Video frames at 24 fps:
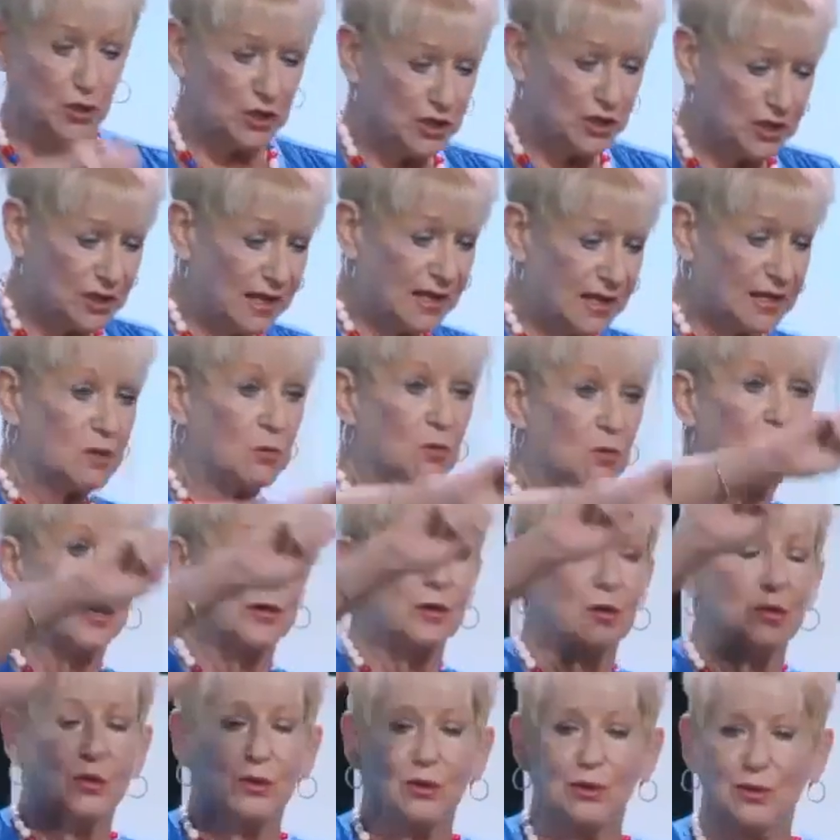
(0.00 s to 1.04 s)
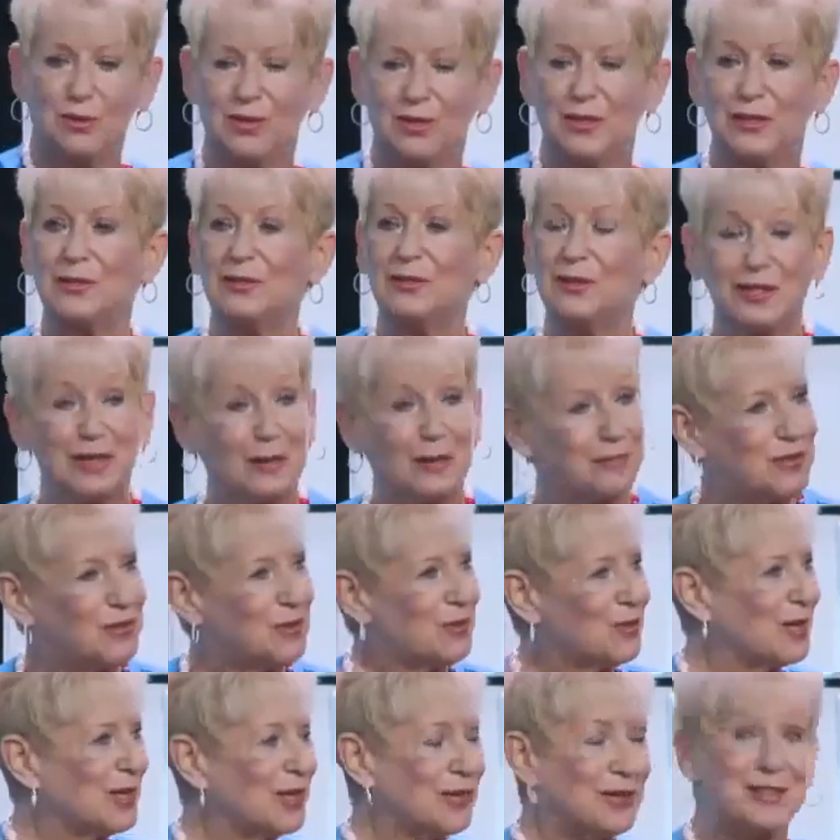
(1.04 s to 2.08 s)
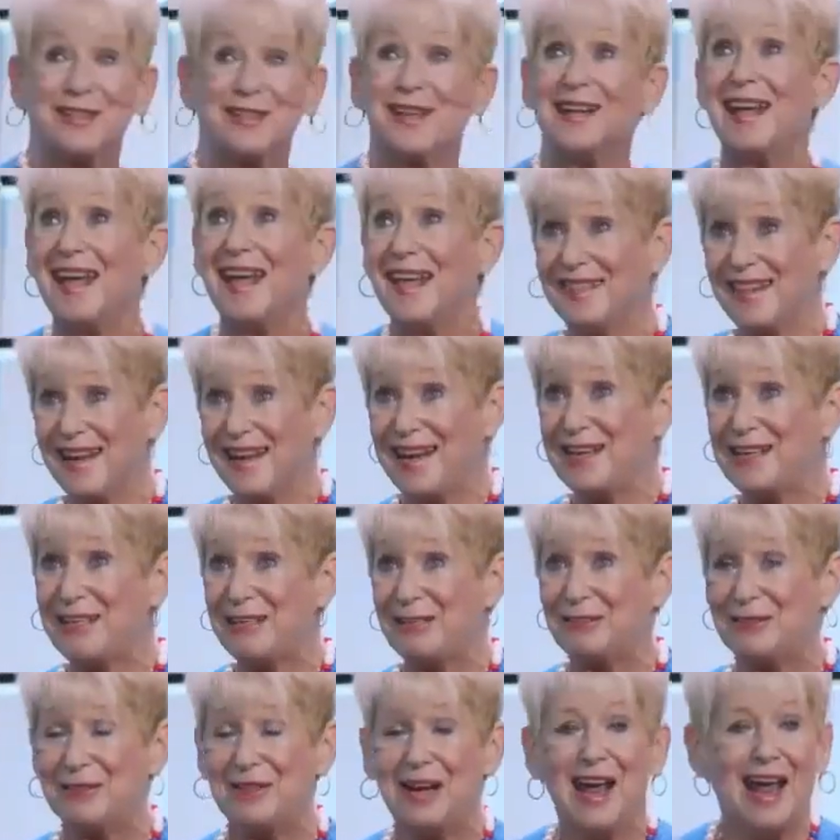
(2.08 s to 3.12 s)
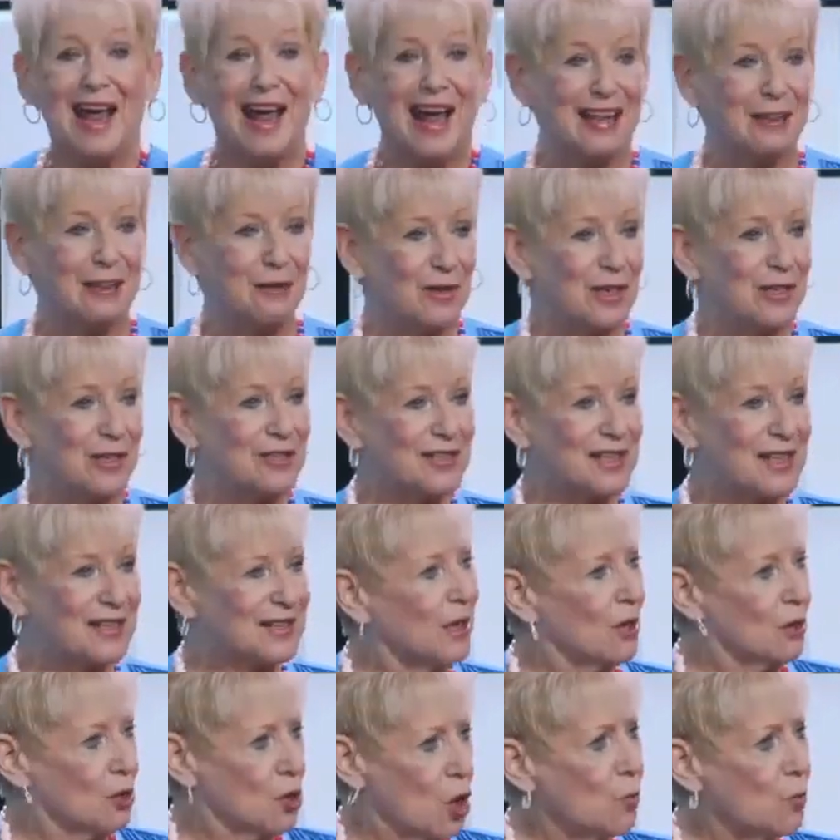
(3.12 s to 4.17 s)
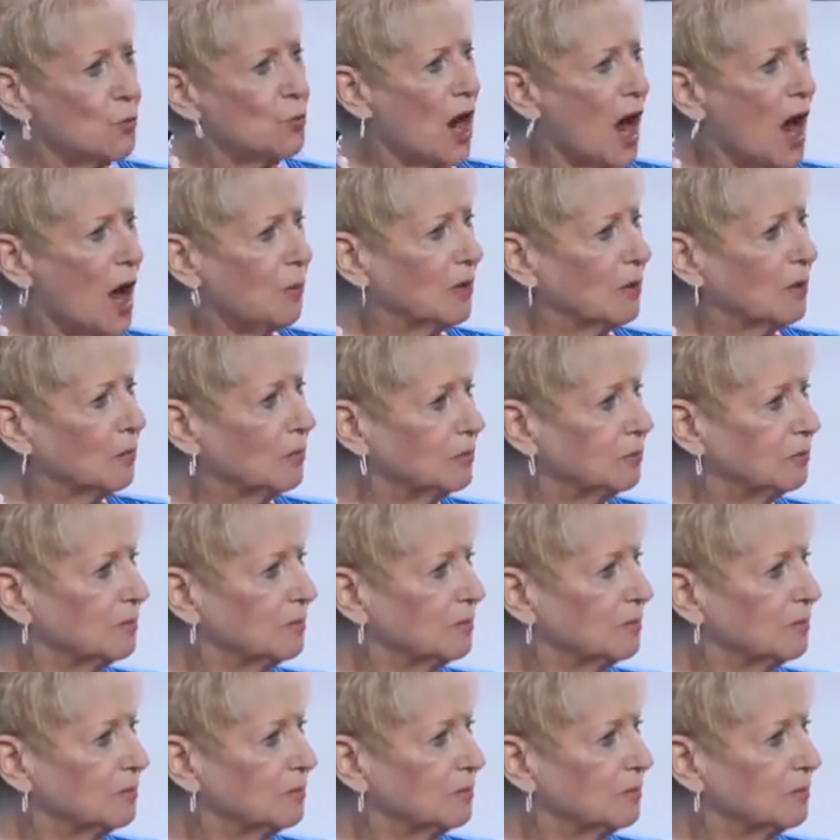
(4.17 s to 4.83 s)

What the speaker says: you a glass of water, woo, and you look up to the waiter and say, thank you. And the waiter says, no problem.